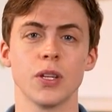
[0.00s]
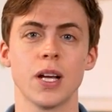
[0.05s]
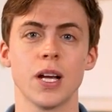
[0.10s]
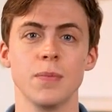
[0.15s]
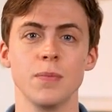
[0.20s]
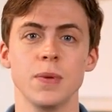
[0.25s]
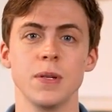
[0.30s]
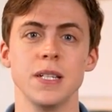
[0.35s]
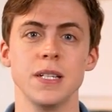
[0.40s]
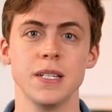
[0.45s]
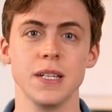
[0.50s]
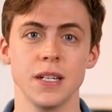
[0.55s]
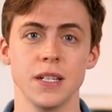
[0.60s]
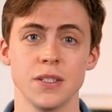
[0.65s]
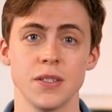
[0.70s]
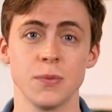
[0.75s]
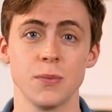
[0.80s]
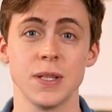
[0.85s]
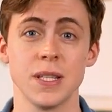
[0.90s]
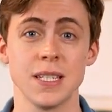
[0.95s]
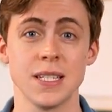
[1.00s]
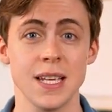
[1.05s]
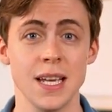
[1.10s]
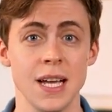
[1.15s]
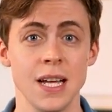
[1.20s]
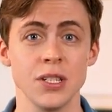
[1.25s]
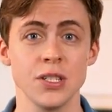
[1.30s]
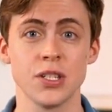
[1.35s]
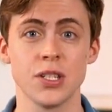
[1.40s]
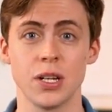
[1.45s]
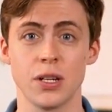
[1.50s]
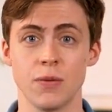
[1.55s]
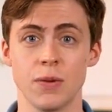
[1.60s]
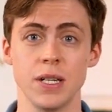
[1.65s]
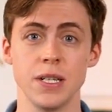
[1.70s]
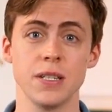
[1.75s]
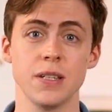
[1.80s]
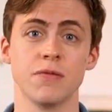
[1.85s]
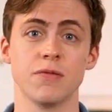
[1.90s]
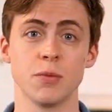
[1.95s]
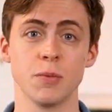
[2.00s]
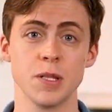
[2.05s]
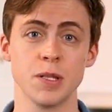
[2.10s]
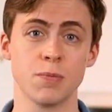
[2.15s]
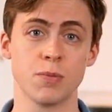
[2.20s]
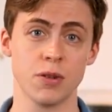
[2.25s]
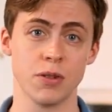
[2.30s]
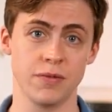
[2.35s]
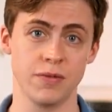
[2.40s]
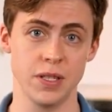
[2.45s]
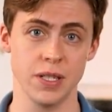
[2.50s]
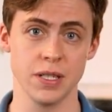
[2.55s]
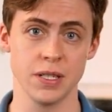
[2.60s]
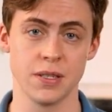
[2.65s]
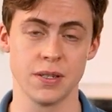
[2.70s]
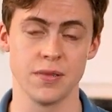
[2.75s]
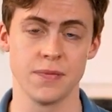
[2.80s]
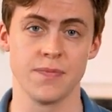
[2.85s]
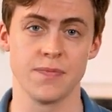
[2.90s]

the company does with its cash generated from its profits.